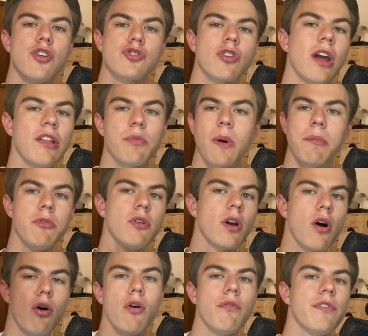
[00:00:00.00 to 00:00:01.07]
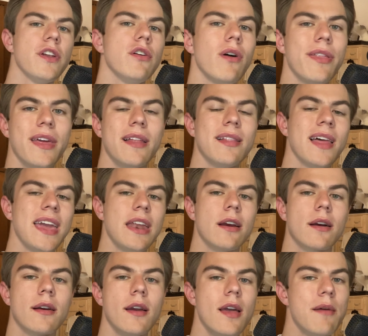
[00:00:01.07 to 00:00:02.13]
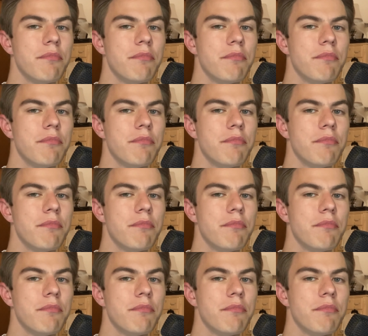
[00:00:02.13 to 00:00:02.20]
trends, but I'm doing a whole video on that later.